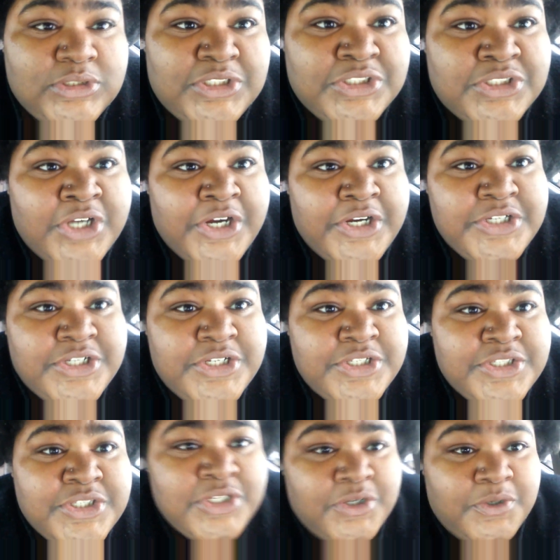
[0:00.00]

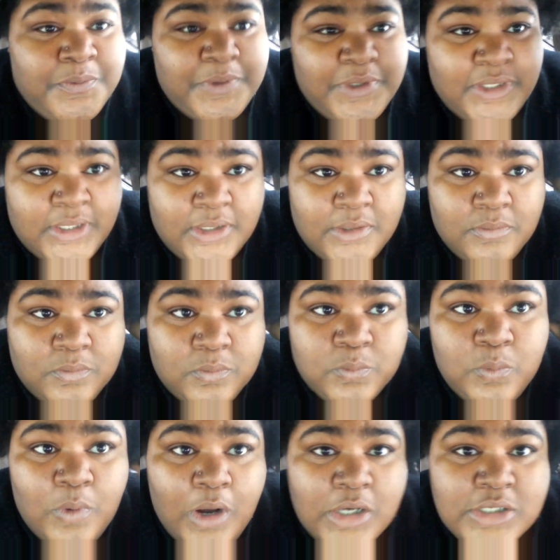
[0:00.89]
detergent so we
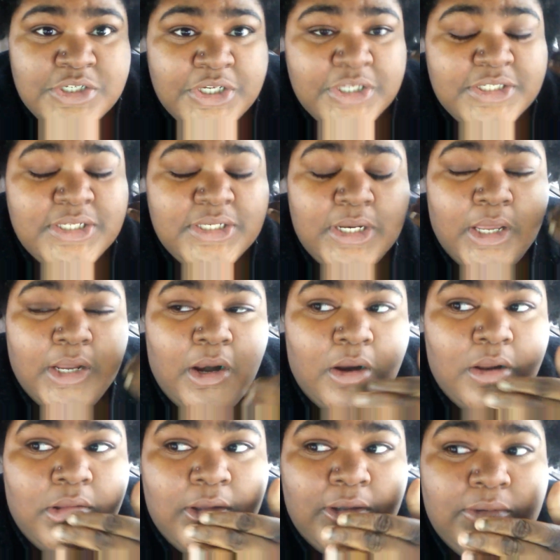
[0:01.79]
can wash tonight
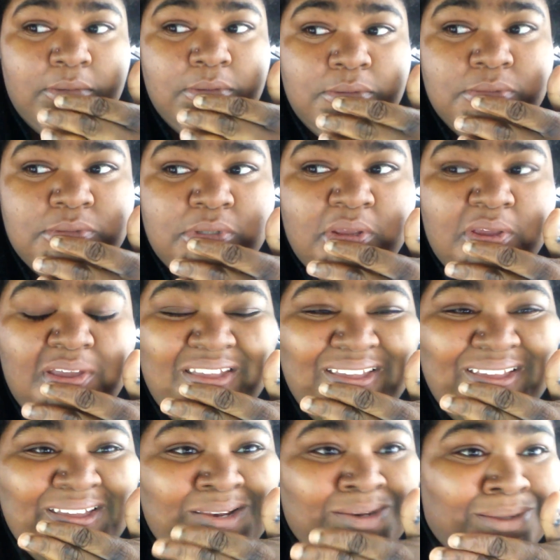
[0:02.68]
our clothes.
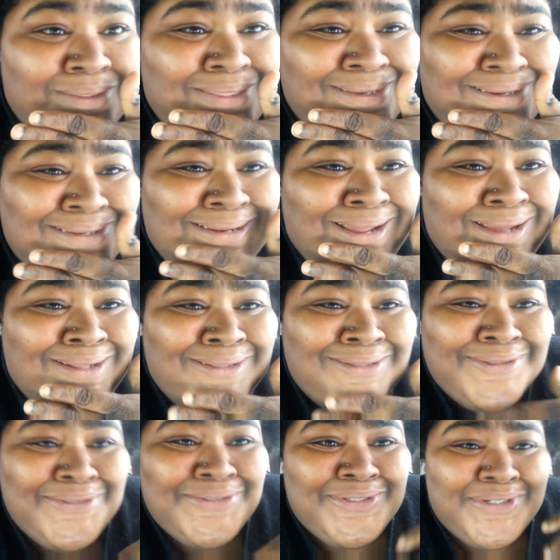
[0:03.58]
Nathan and I
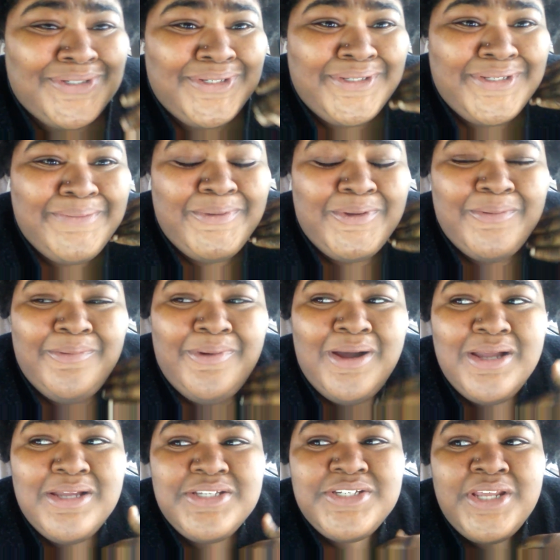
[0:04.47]
clothes are need to be
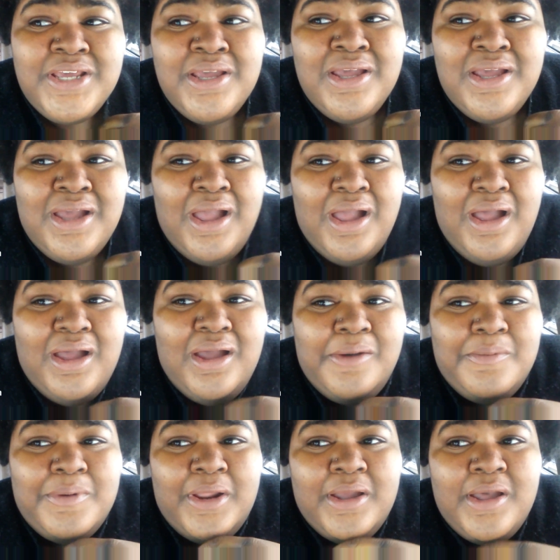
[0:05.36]
washed.
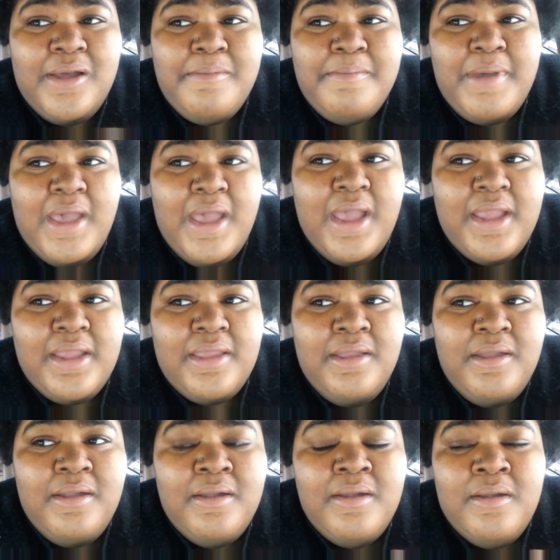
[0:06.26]
Uh, when I come
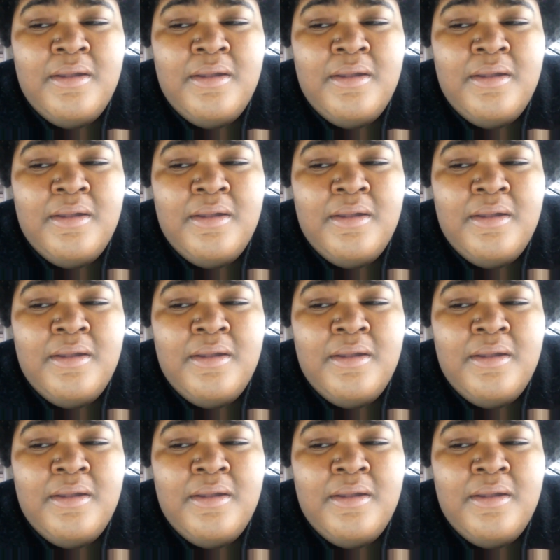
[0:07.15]
back,